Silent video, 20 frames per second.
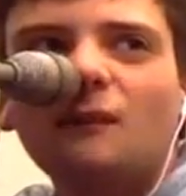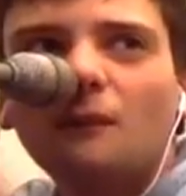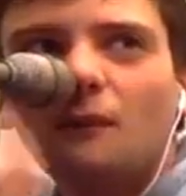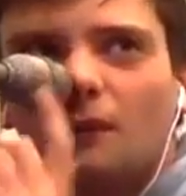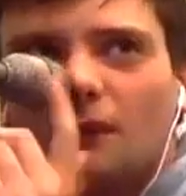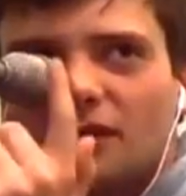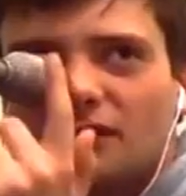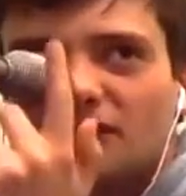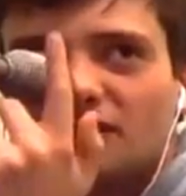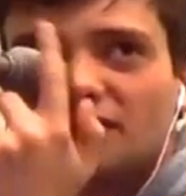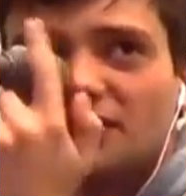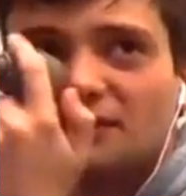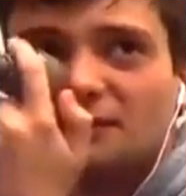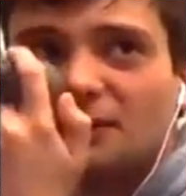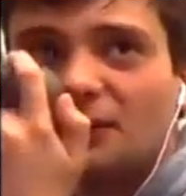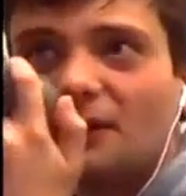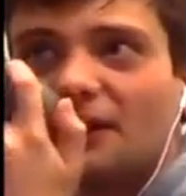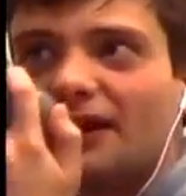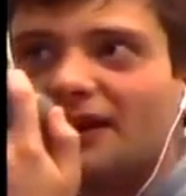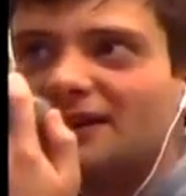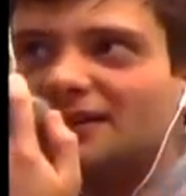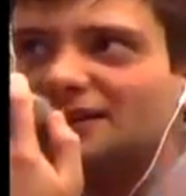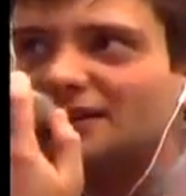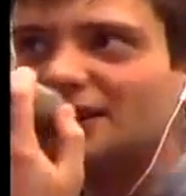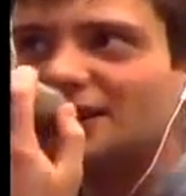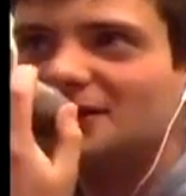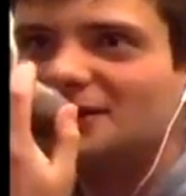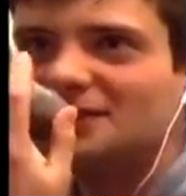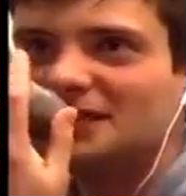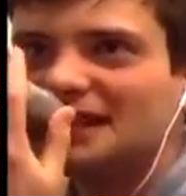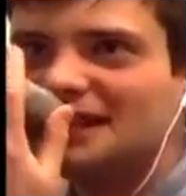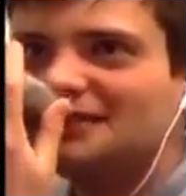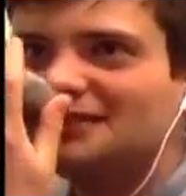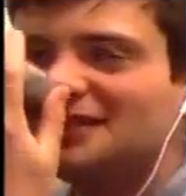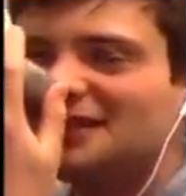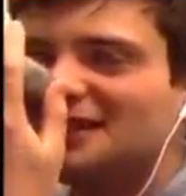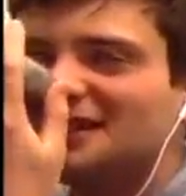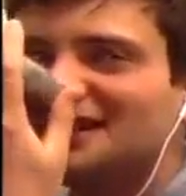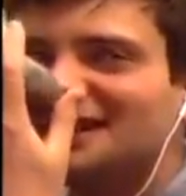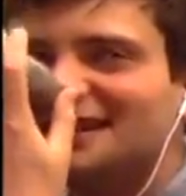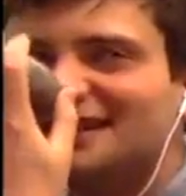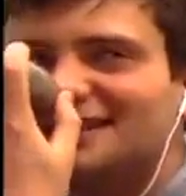With the greatest coach ever.